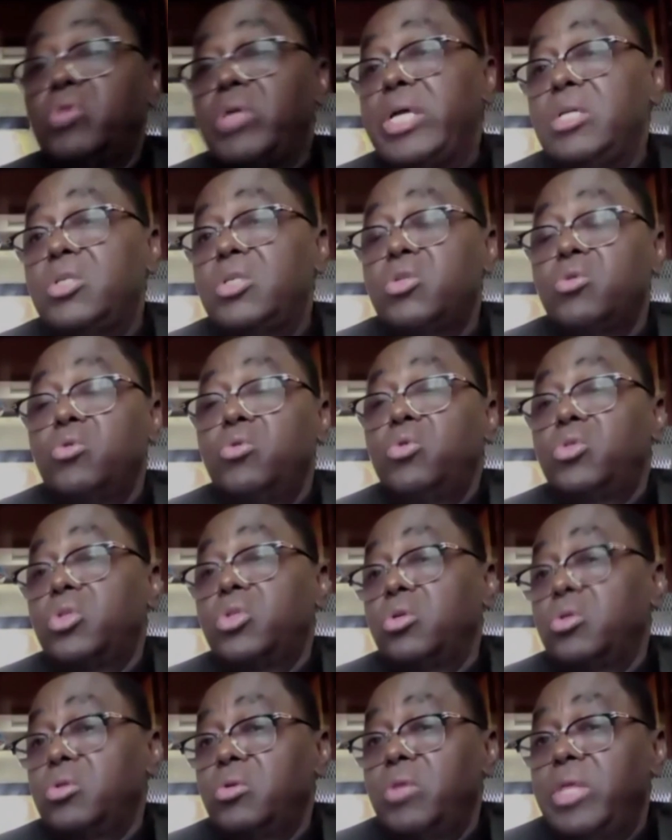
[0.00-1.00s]
try to
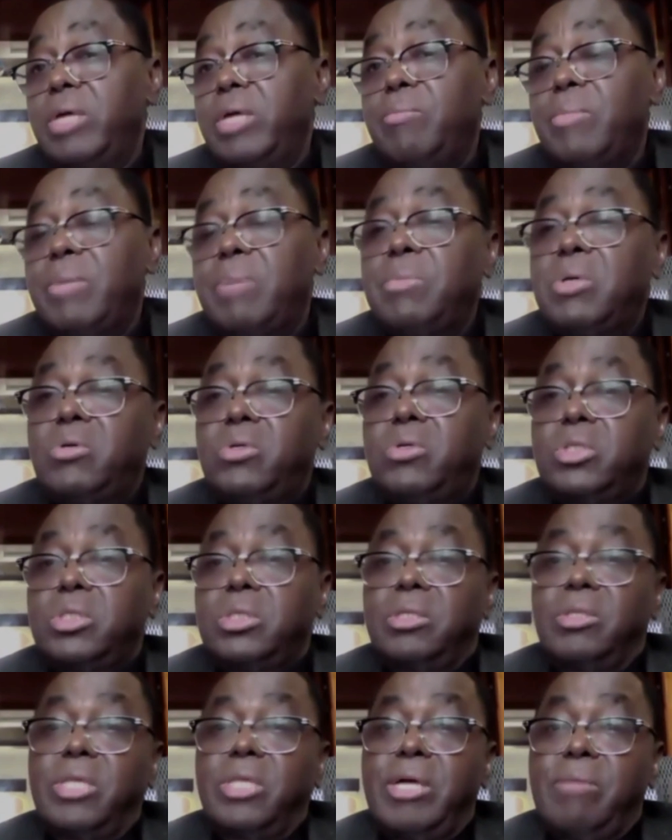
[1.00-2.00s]
talk to them
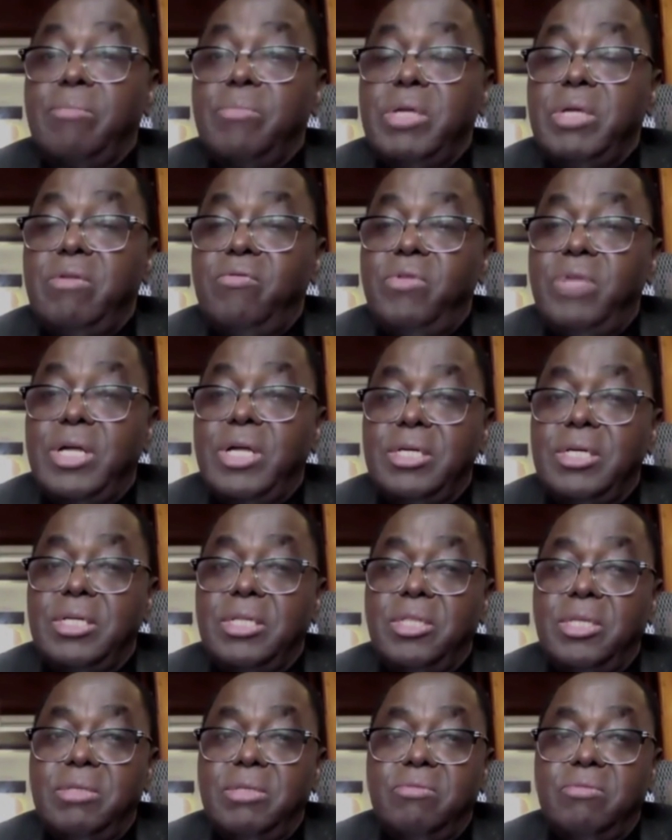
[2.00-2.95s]
about their behavior and